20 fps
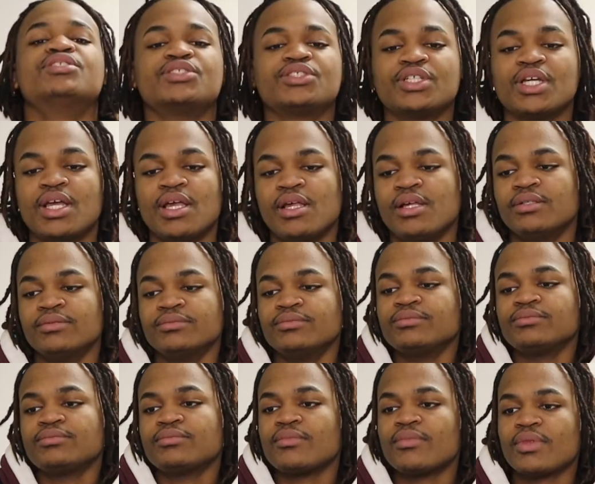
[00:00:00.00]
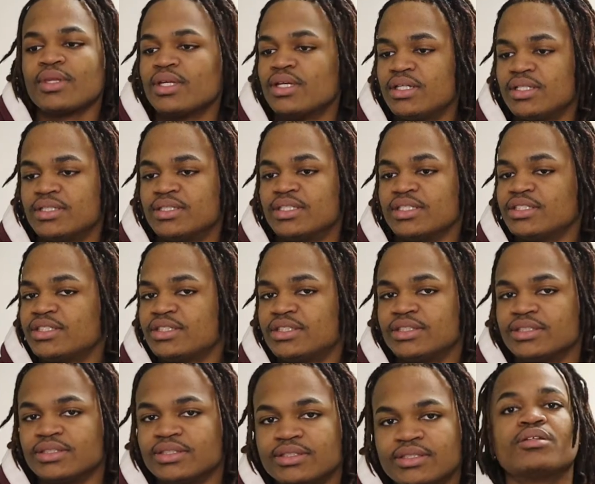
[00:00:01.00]
just
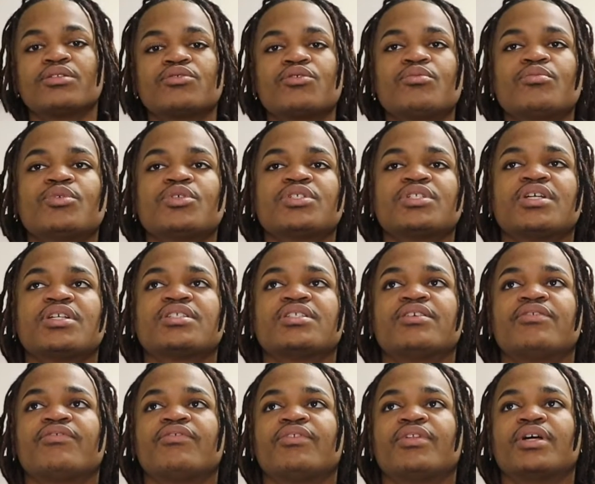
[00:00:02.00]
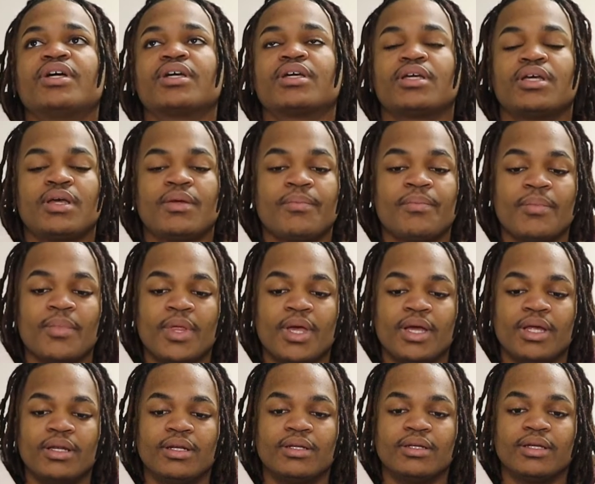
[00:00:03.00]
existing. It's almost as if like
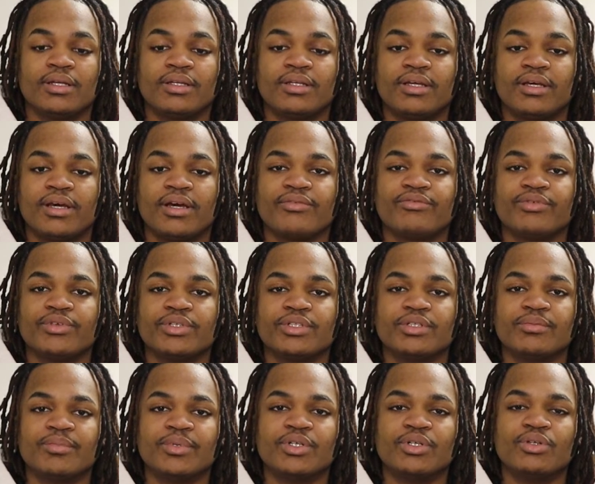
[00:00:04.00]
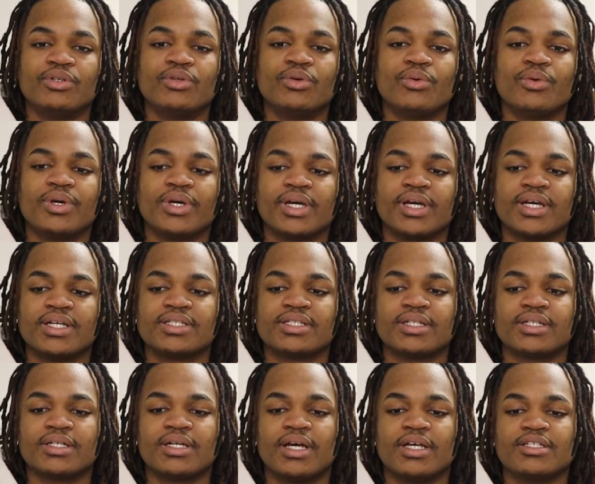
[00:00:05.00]
nothing I've really been doing
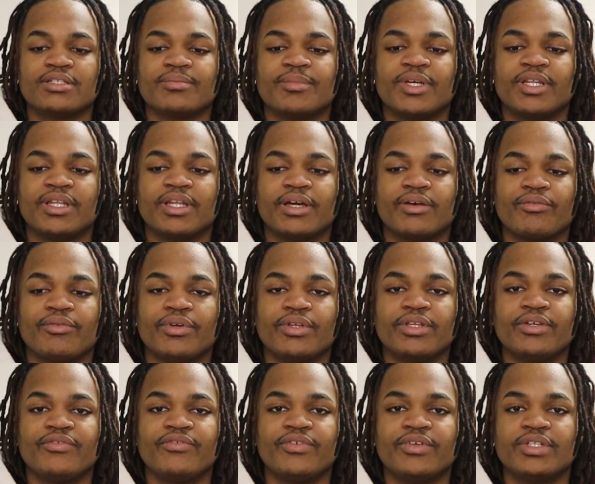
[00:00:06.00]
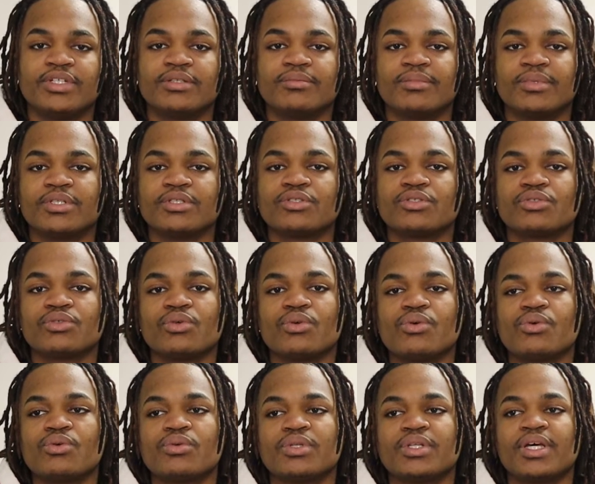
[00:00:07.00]
has has been like really feeding my
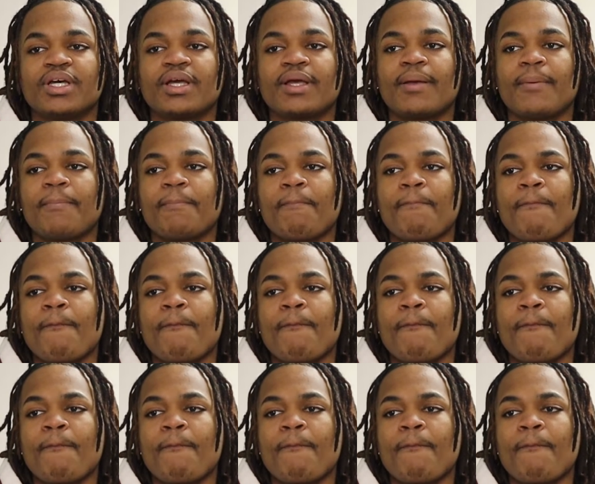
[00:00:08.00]
soul. Like,